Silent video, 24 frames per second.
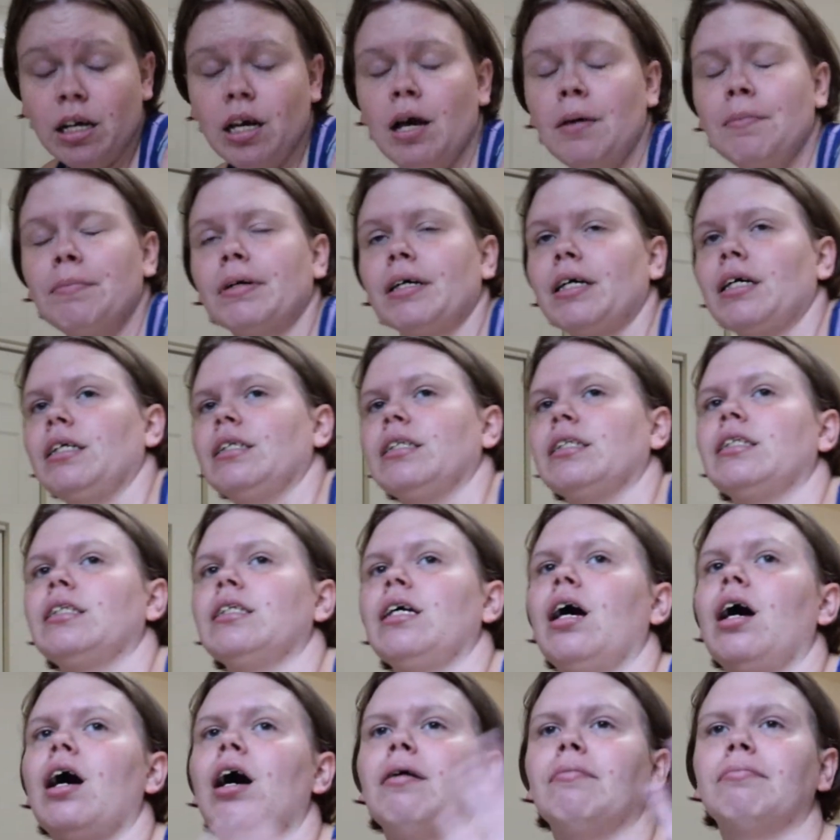because
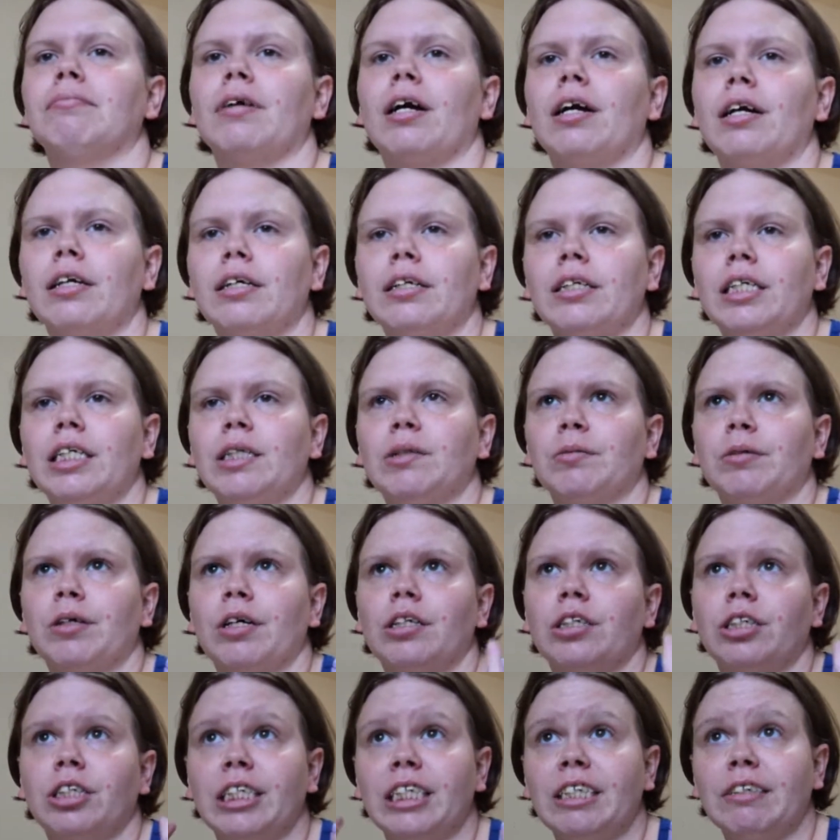currently we're
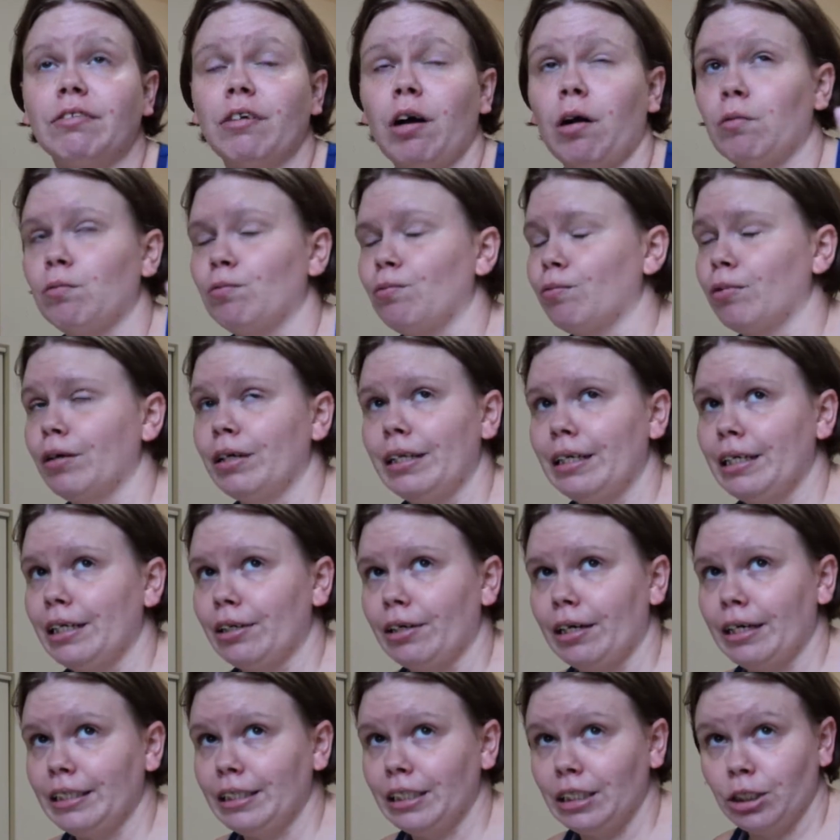underneath a really
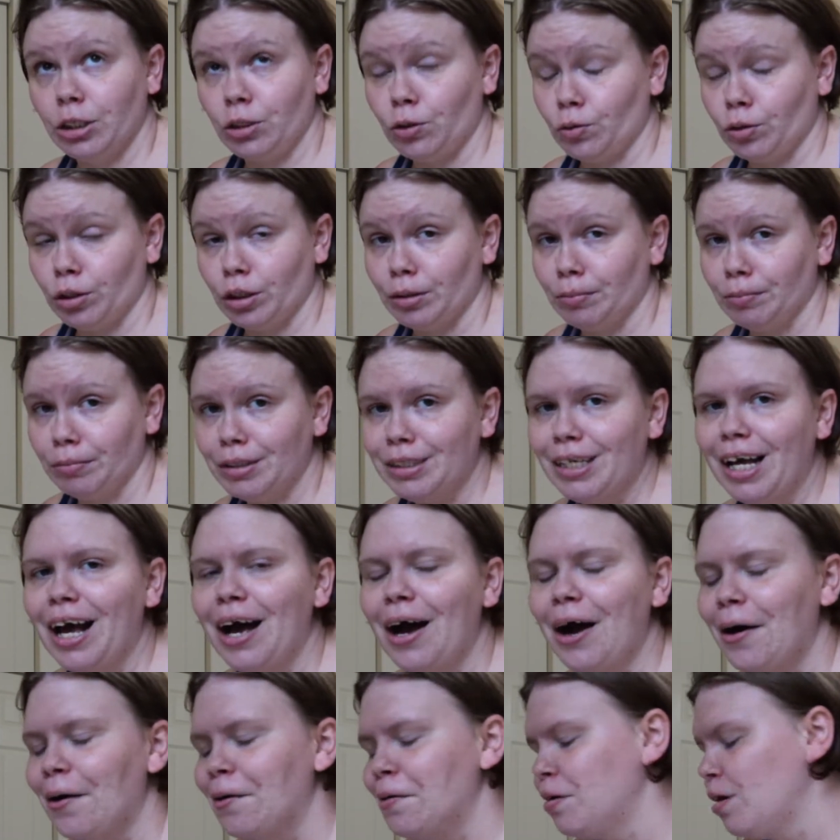crazy storm.
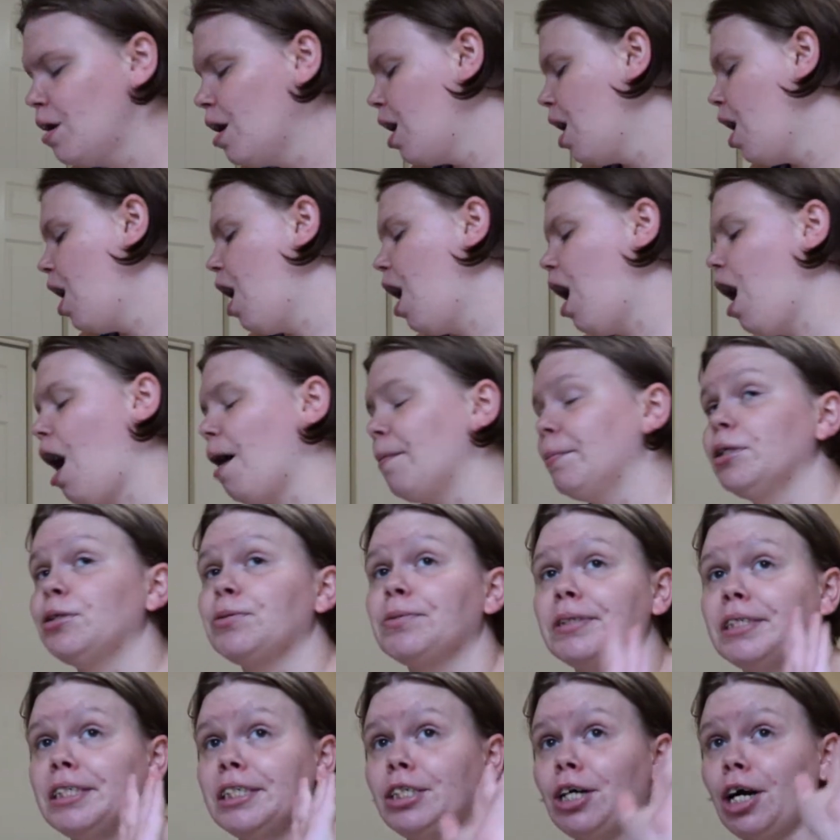So it's
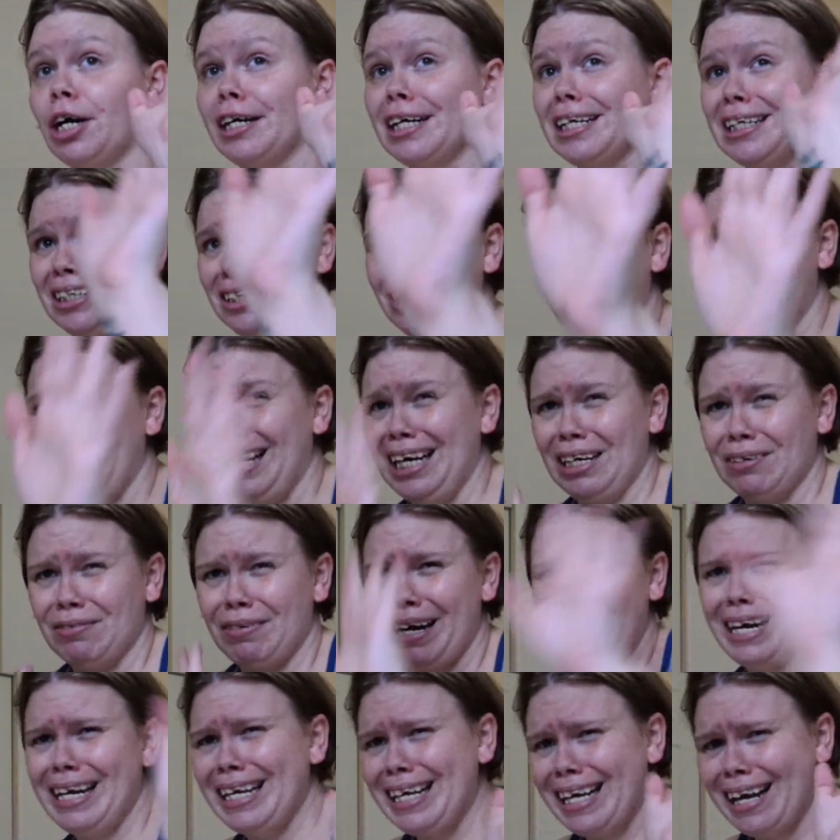really dark and gray and
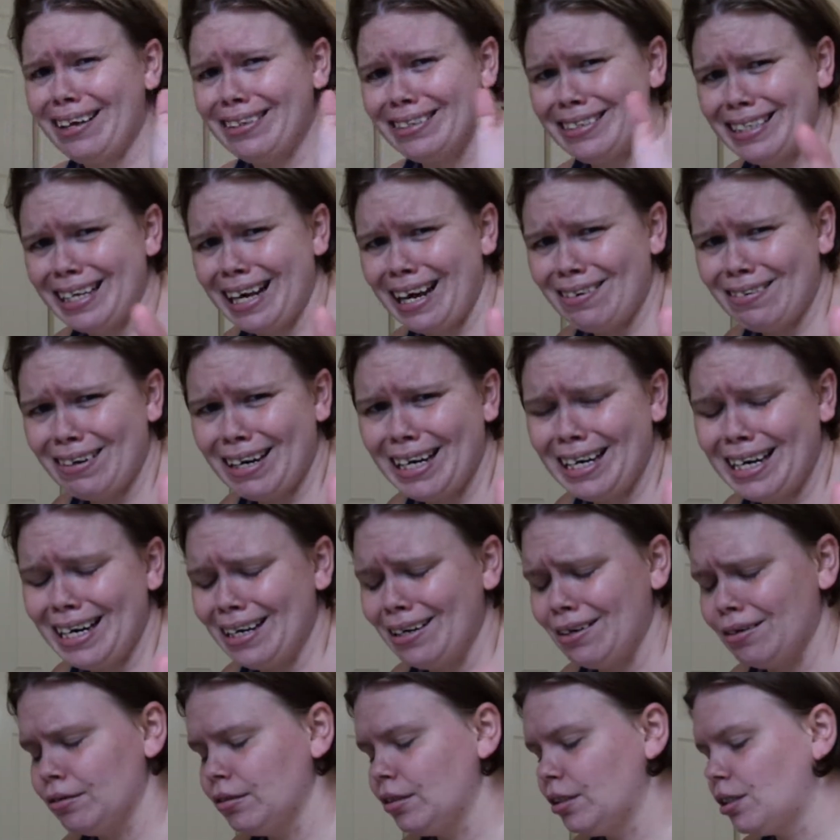rainy outside right
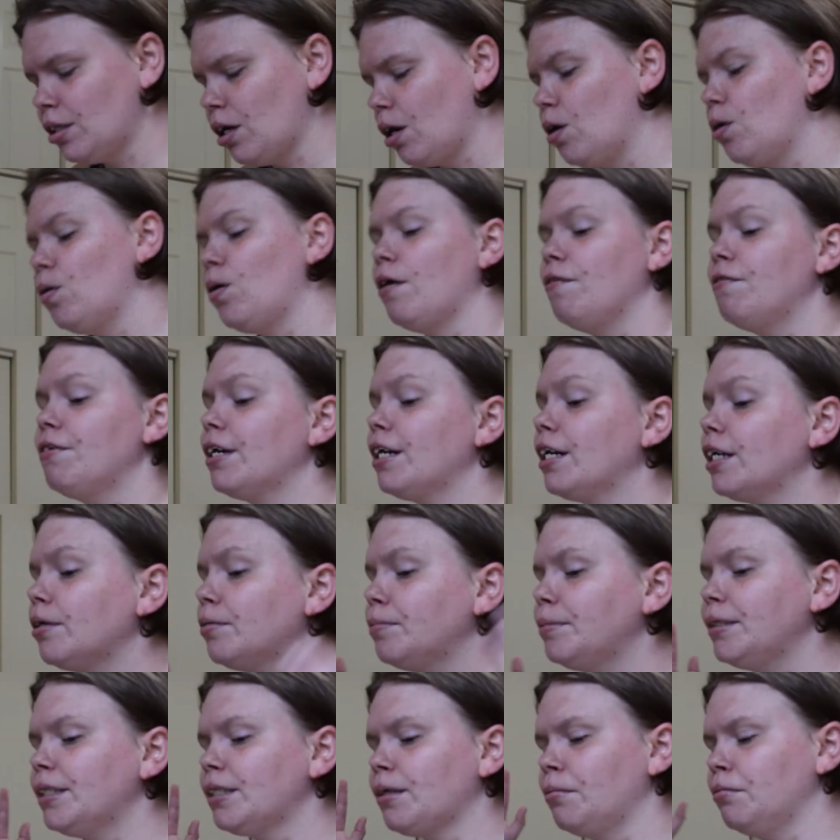now. So I figured it'd
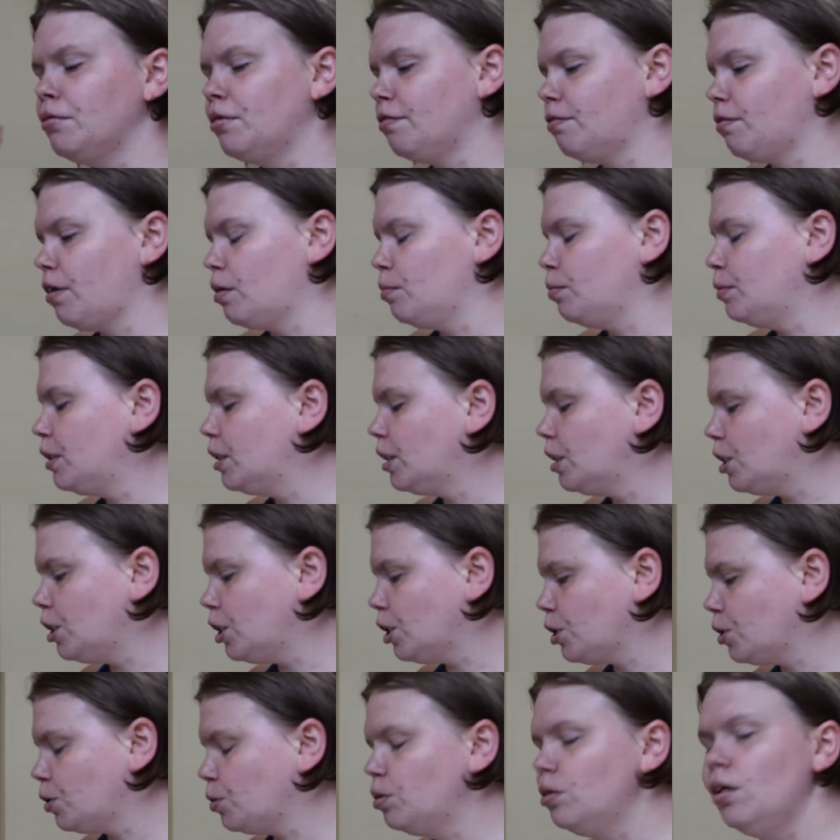be something fun we could
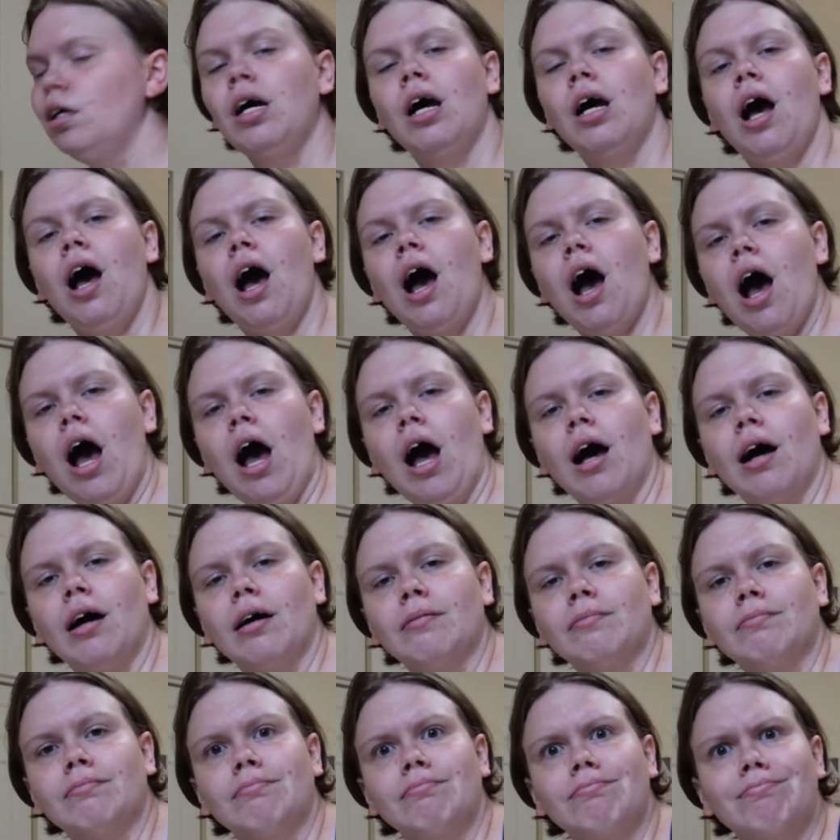do
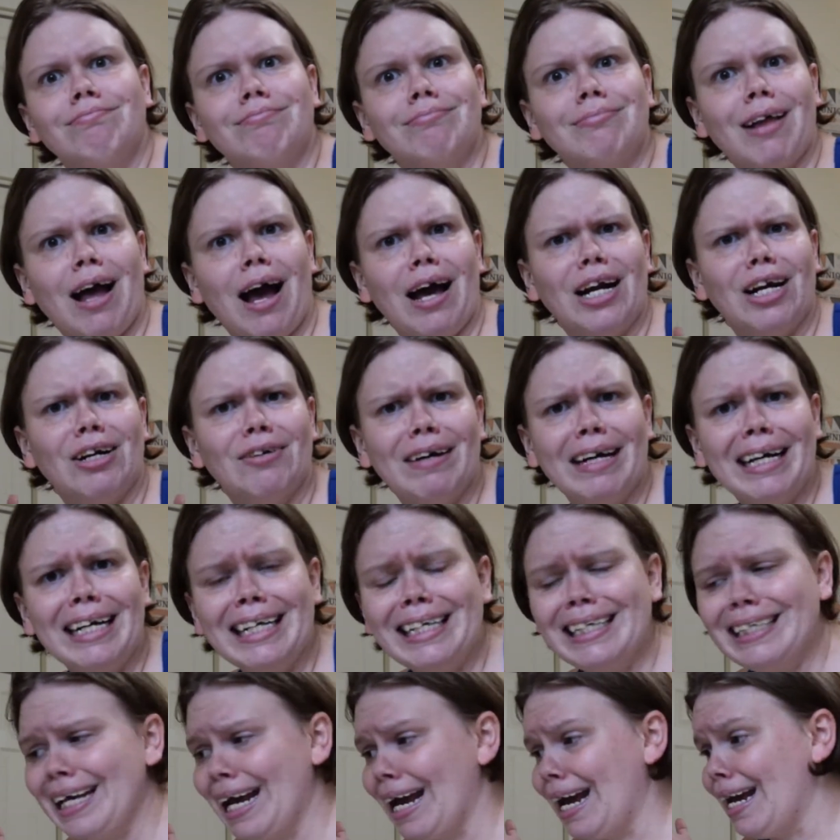on a rainy
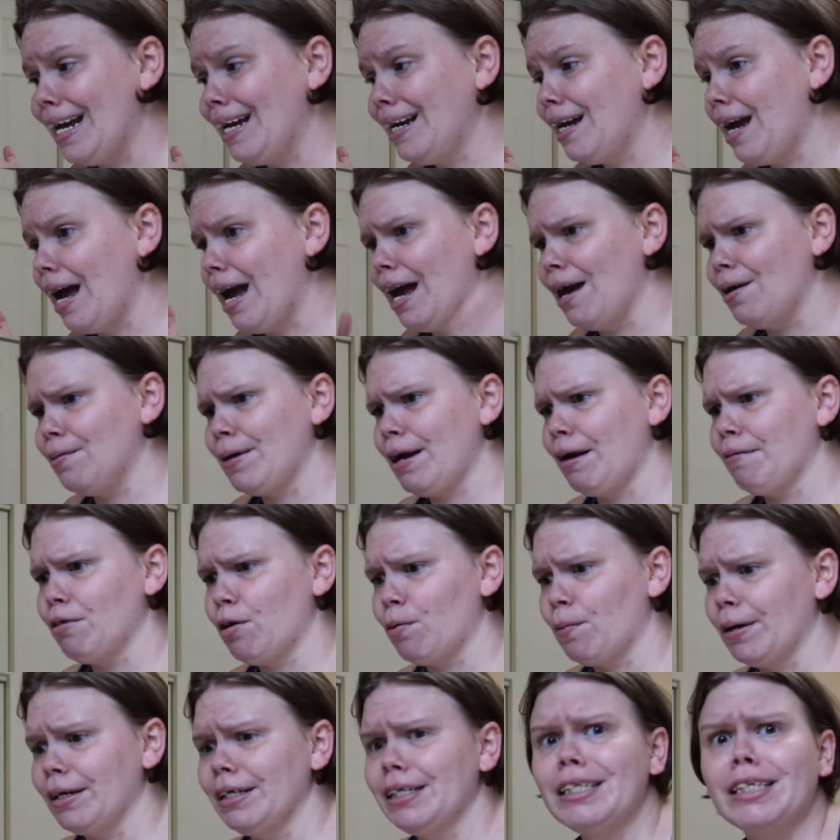day and we had
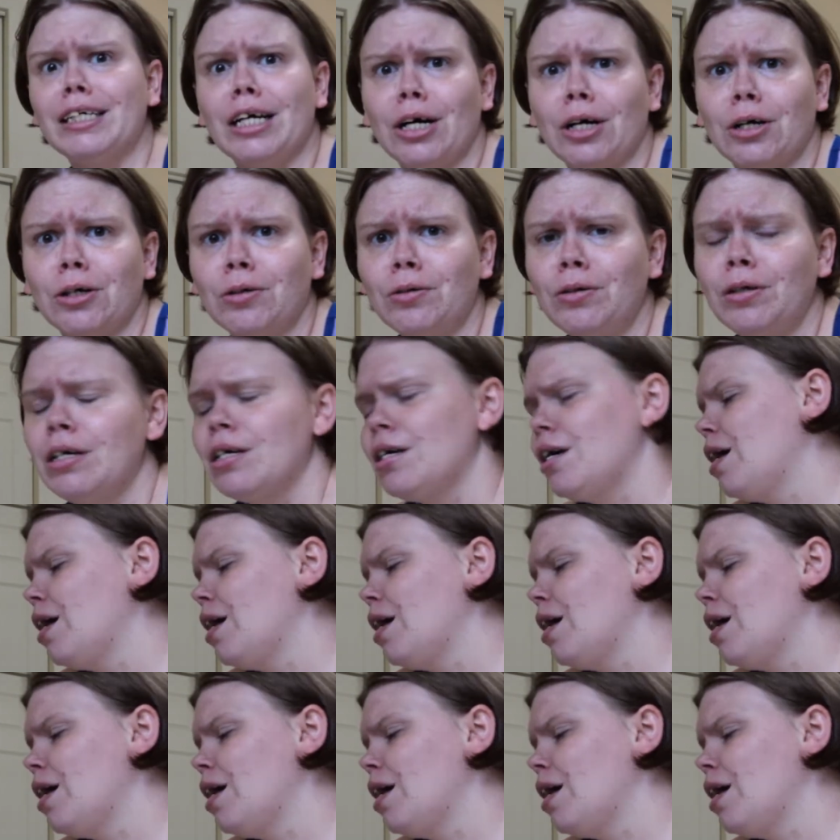nowhere to go.